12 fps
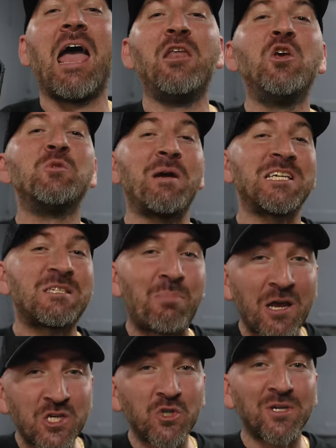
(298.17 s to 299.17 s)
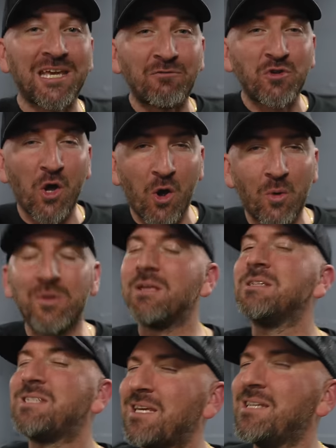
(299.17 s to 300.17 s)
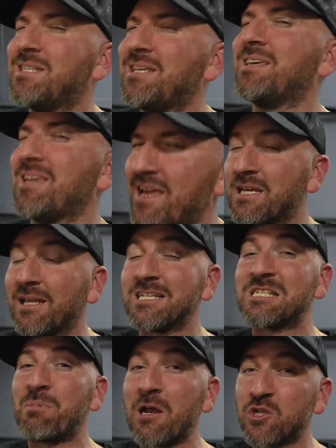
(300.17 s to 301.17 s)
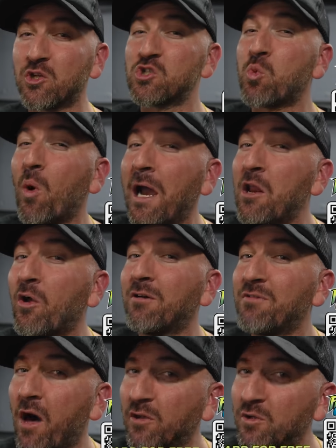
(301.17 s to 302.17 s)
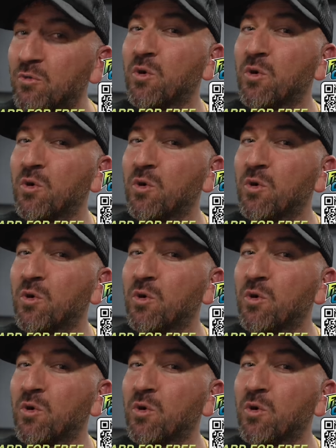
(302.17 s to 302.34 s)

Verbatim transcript: and use my special gift code DDE to get a special $20 value